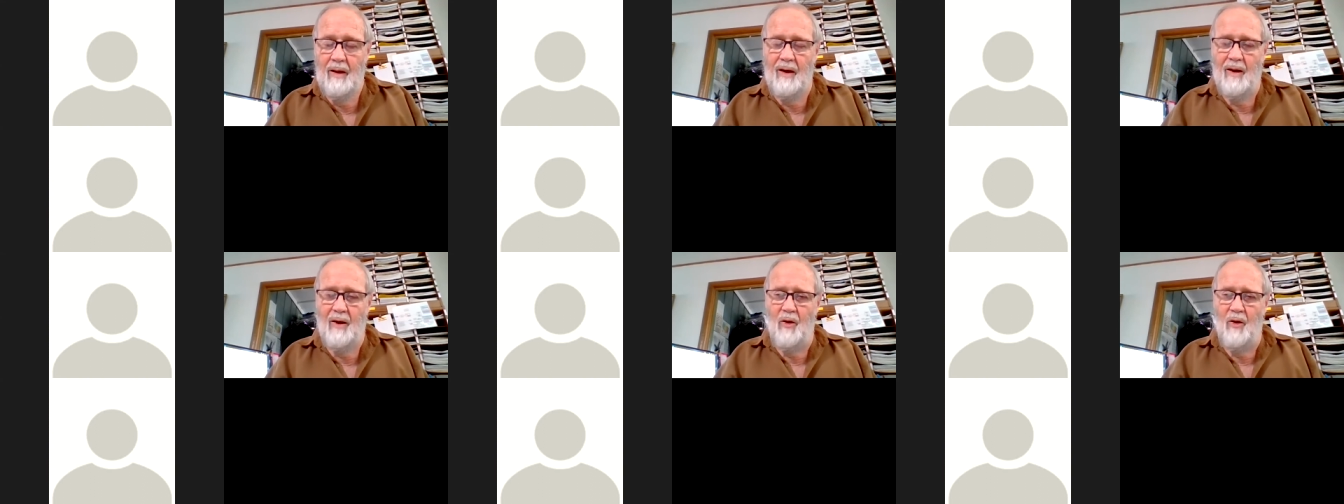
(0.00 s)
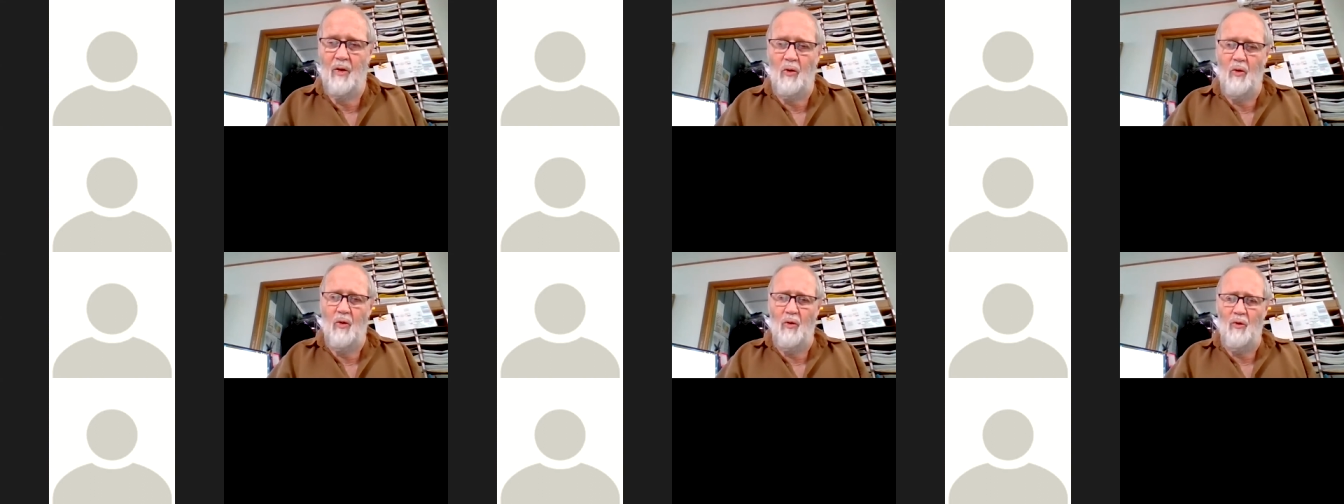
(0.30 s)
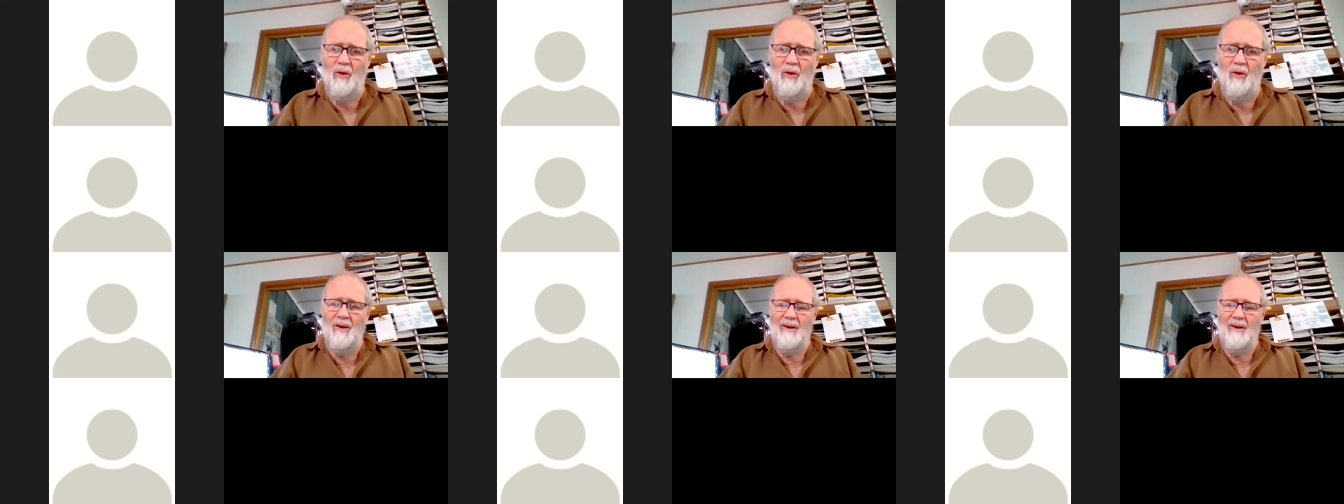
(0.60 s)

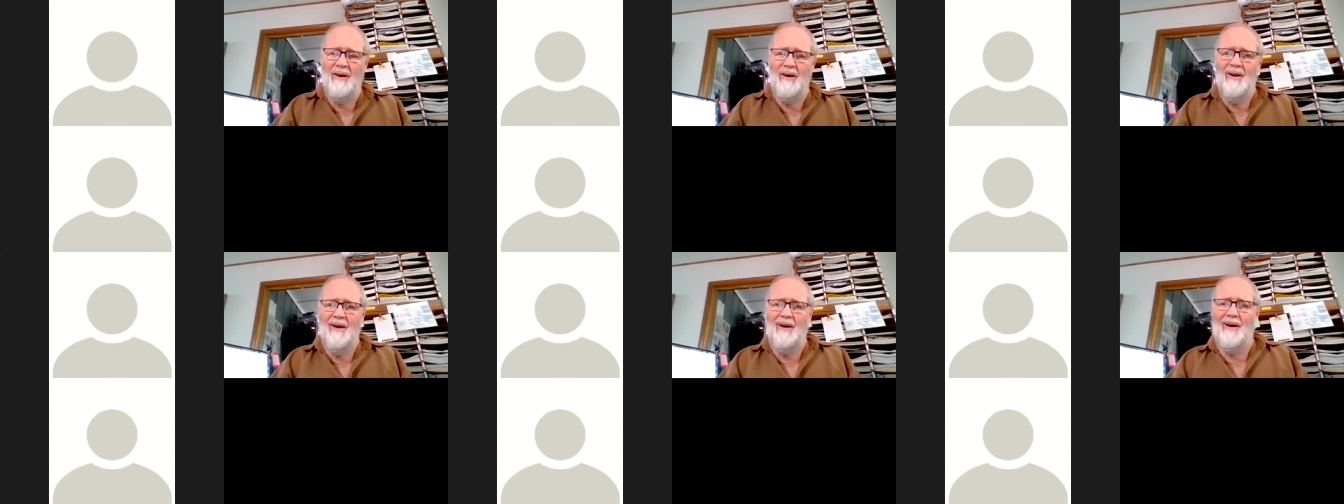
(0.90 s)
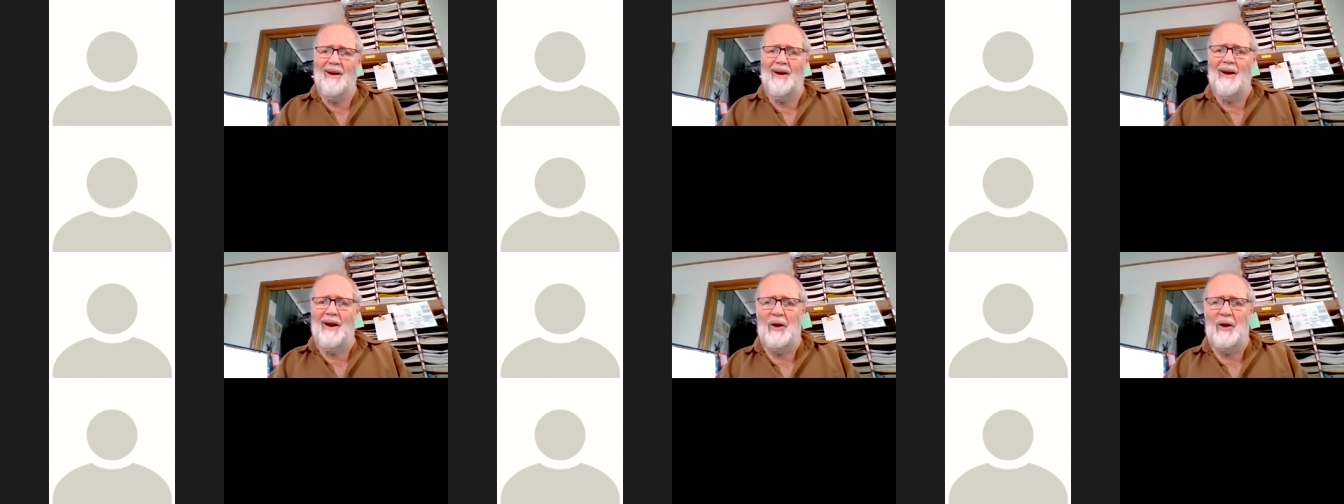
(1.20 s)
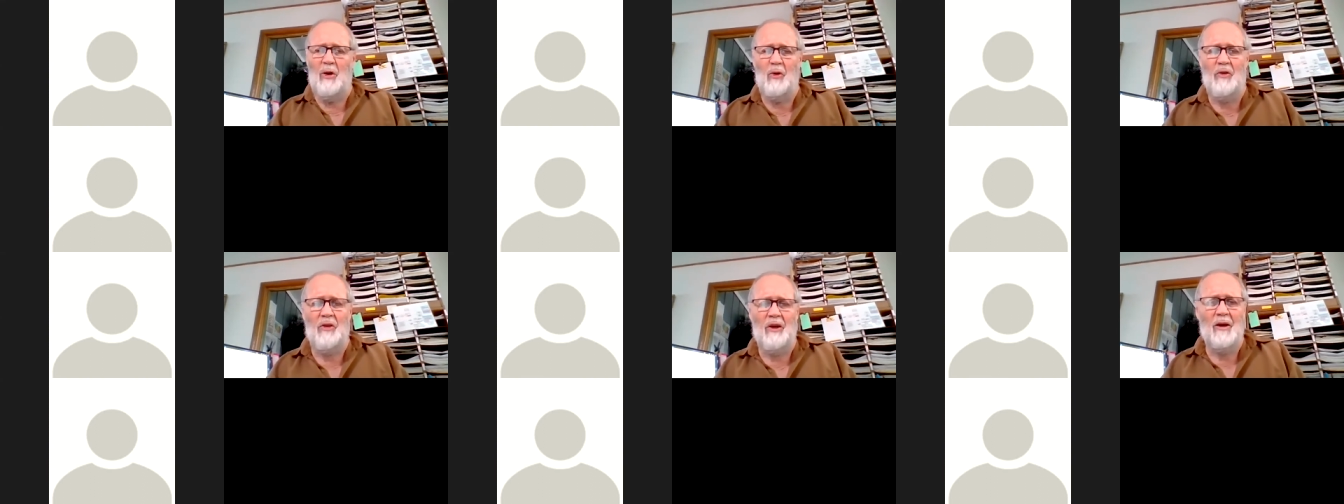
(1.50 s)
Oh, I
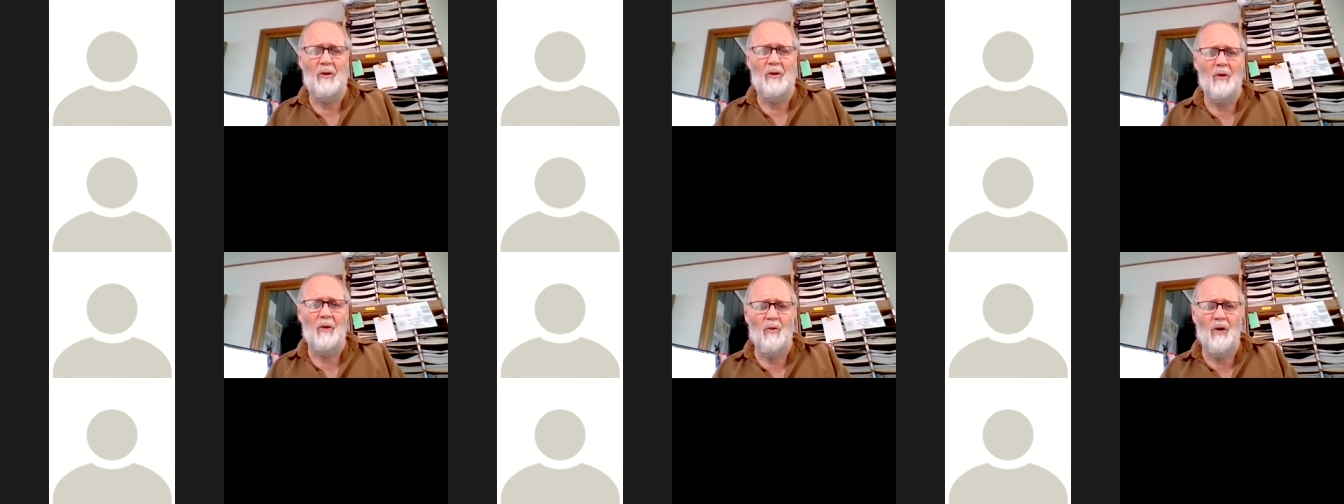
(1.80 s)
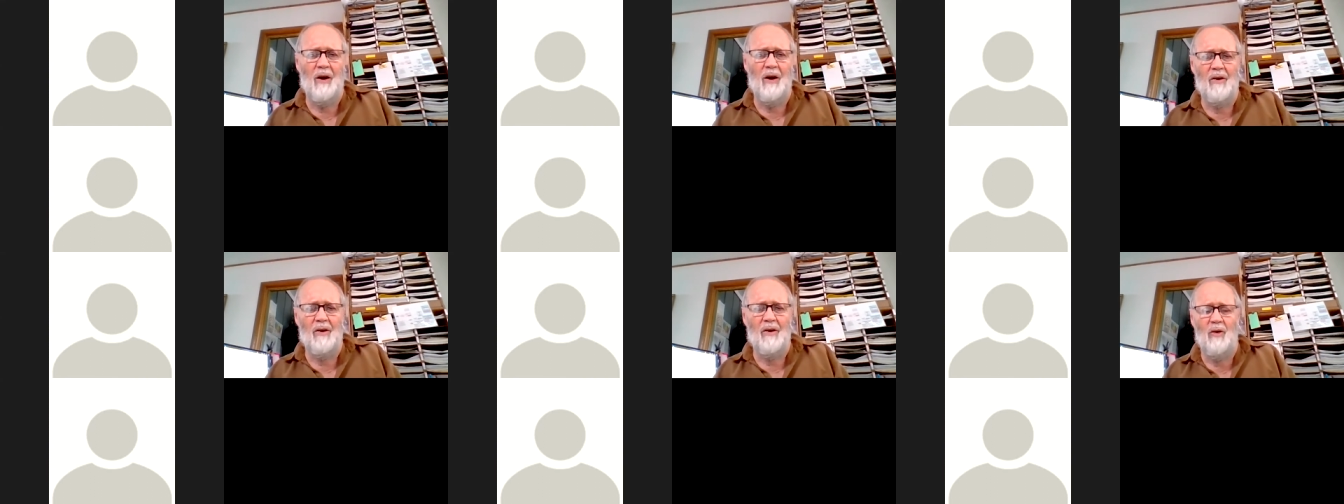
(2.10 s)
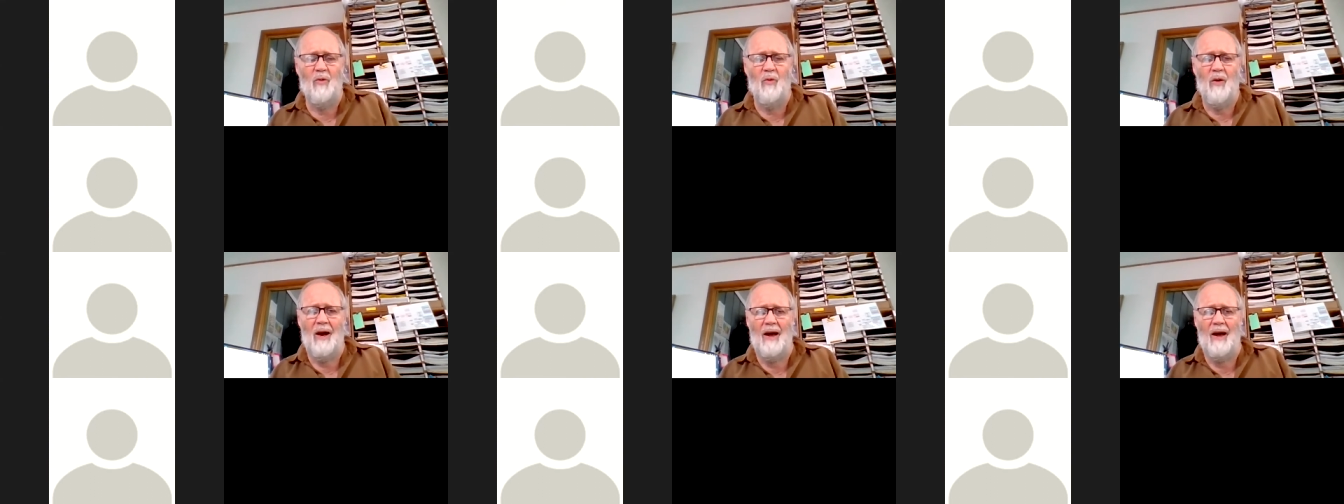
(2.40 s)
don't think we want
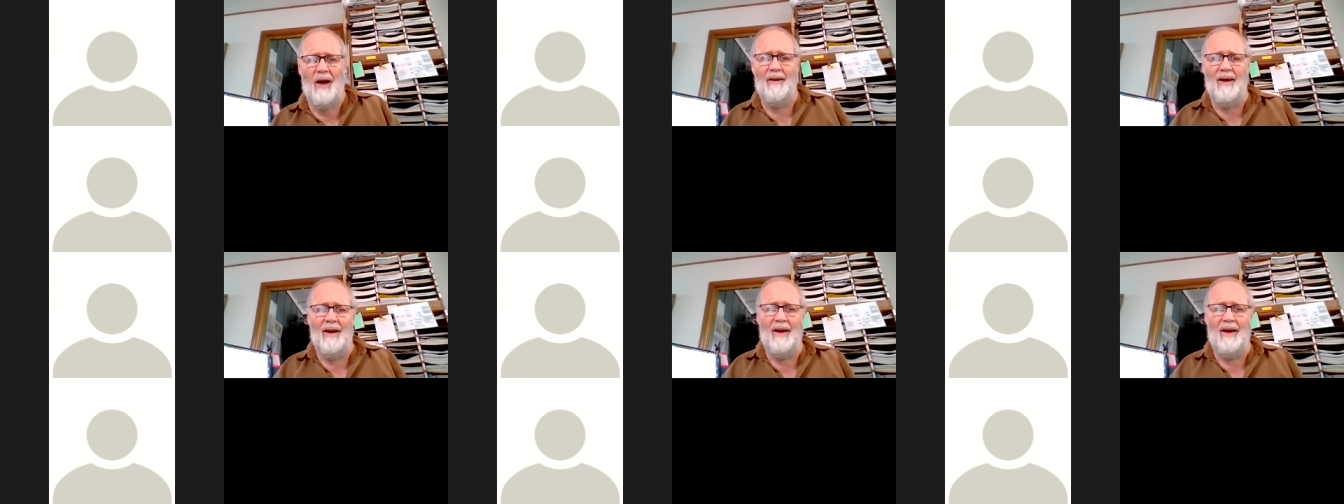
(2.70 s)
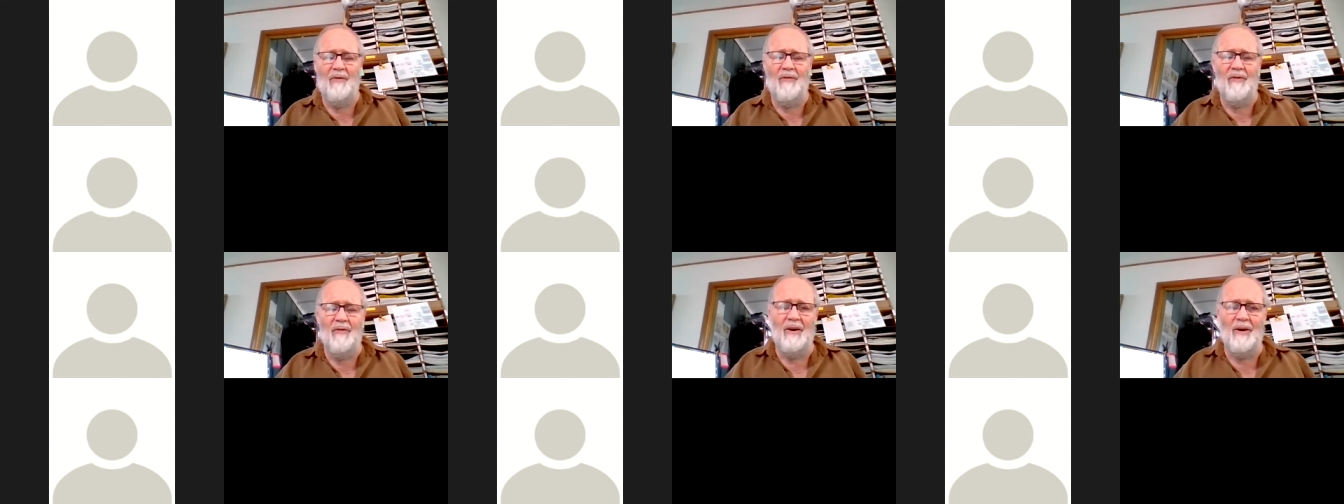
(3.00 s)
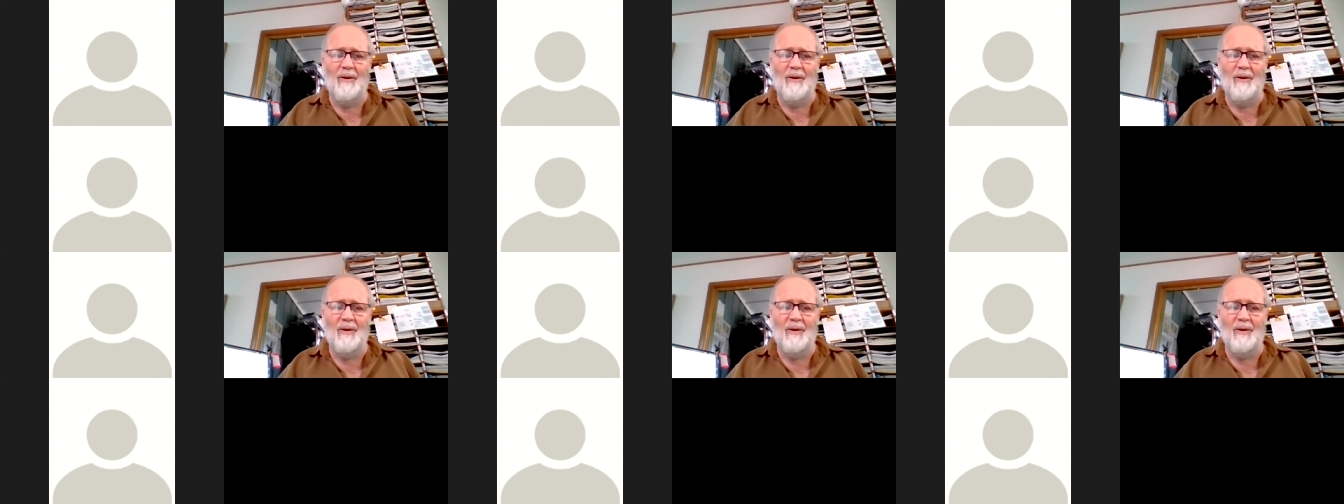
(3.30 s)
all wildlife.